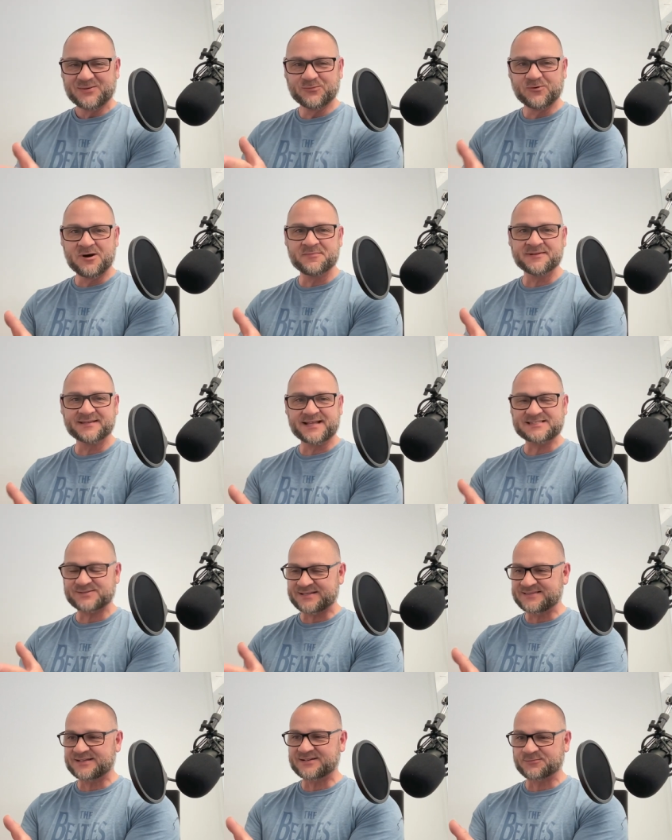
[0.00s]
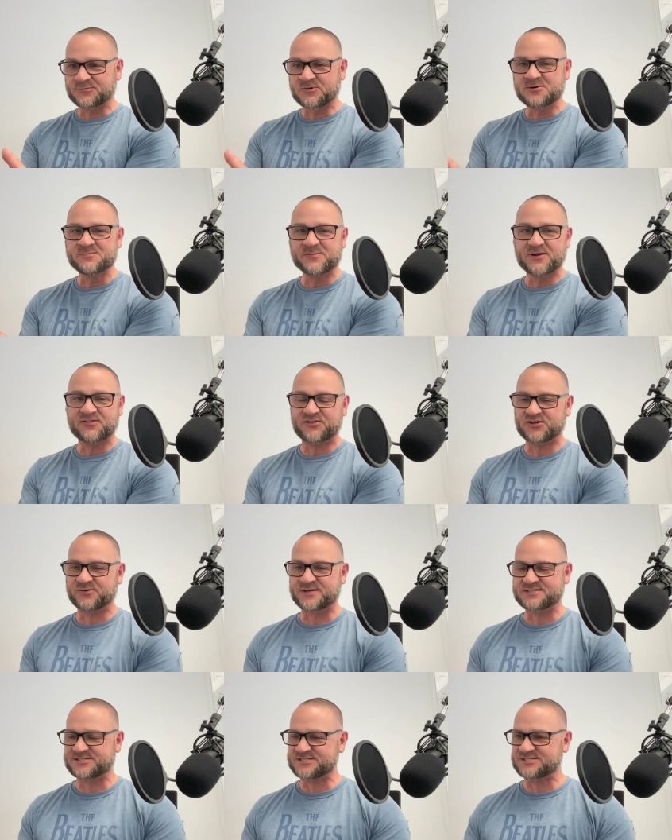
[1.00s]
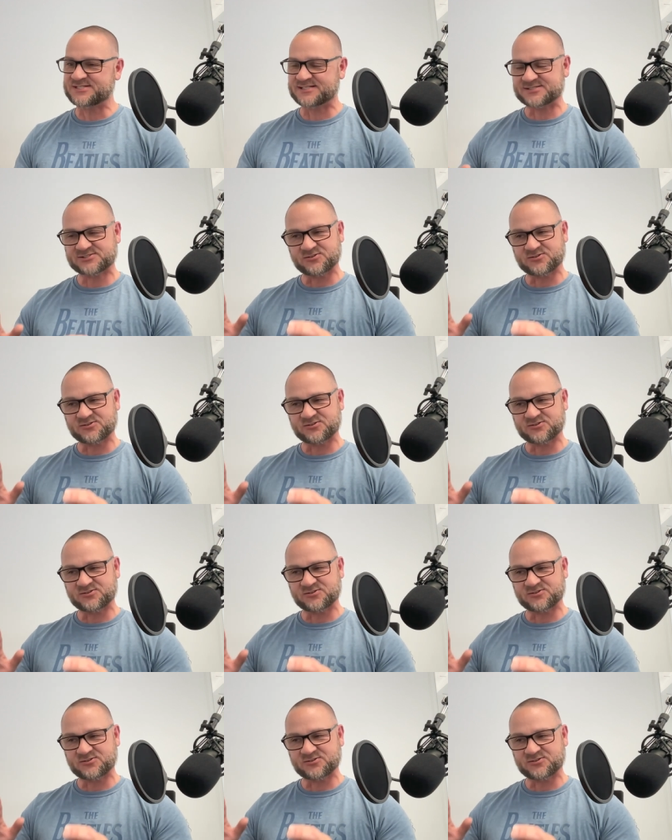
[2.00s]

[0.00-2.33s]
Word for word: woman that's in the room with you. And she's just